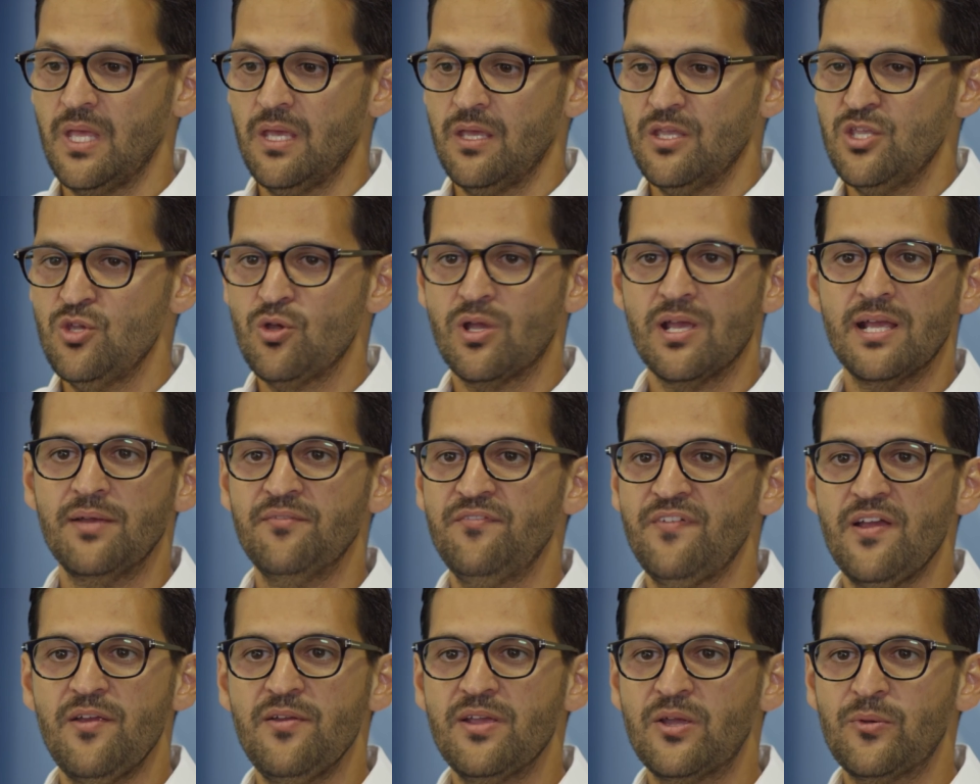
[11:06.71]
You can
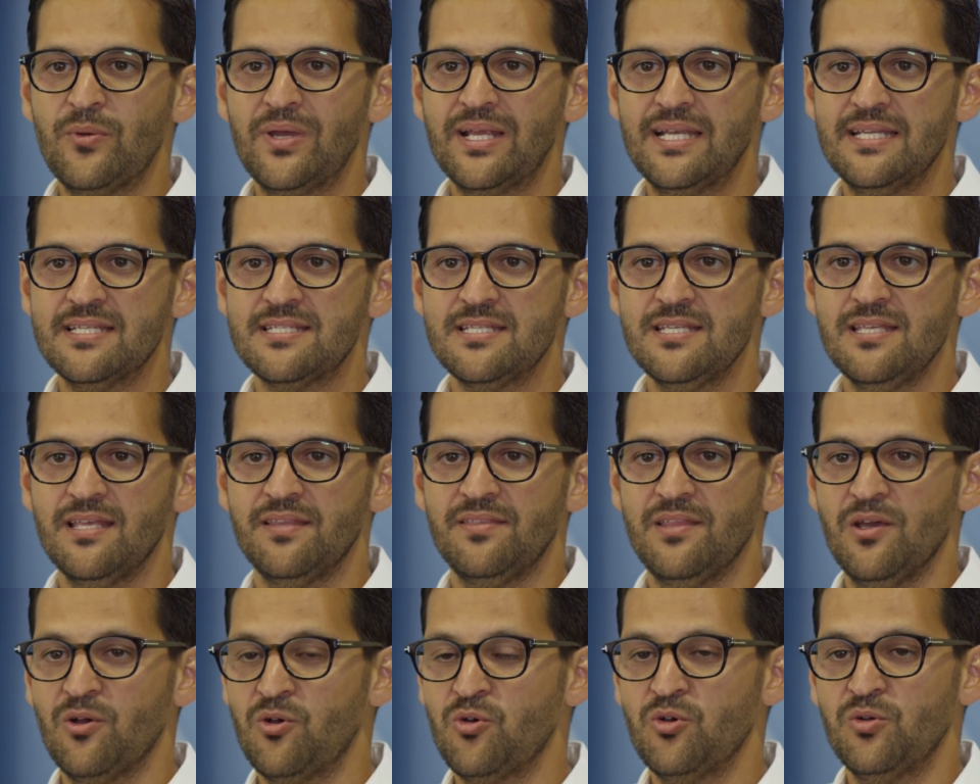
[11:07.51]
very quickly see that
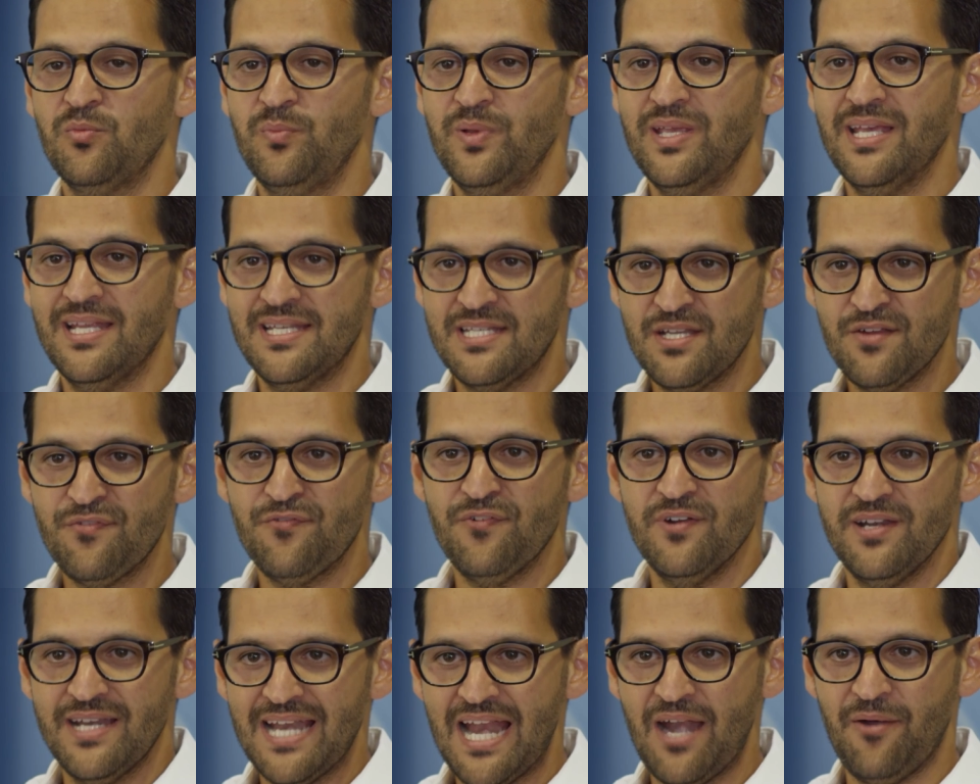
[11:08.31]
there could be a
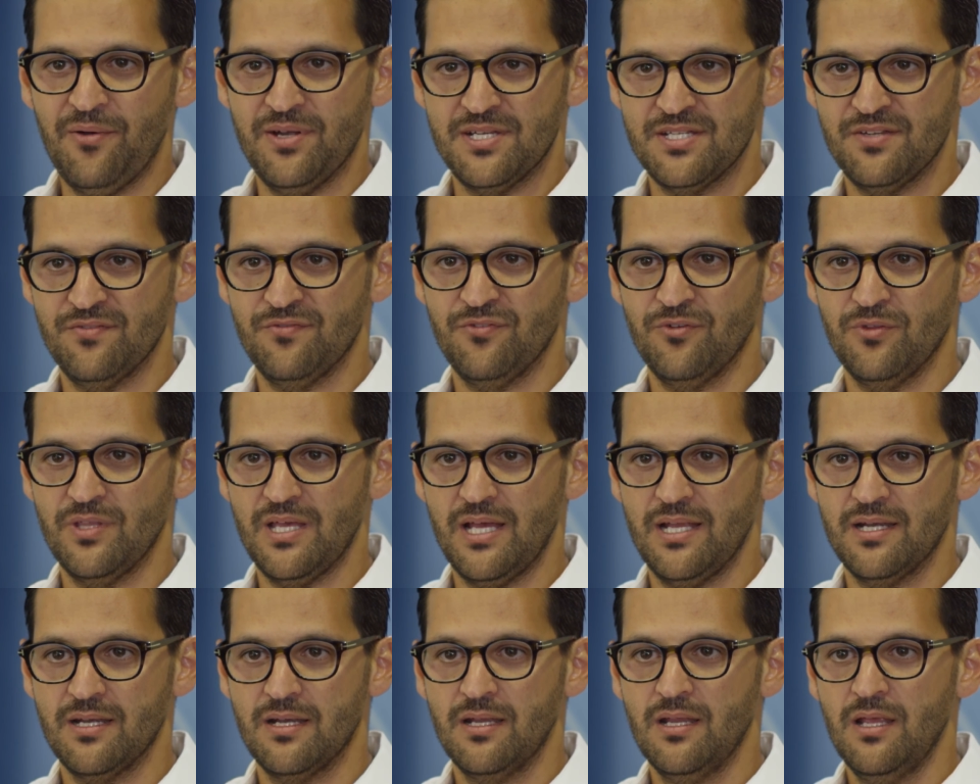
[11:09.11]
different narrative for
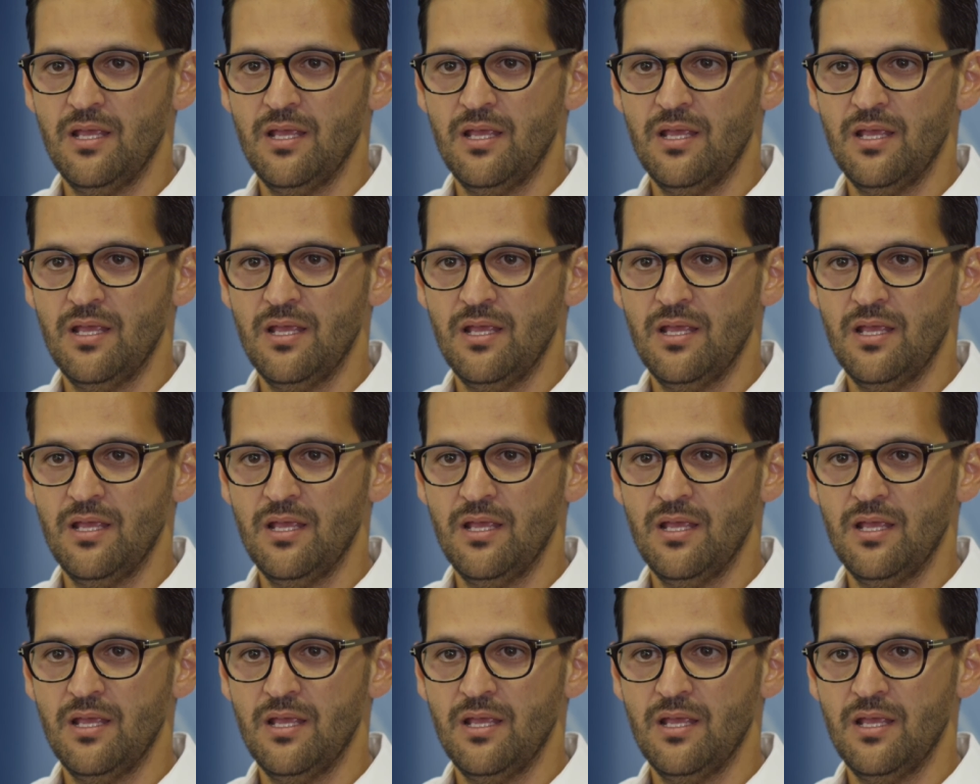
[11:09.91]
that,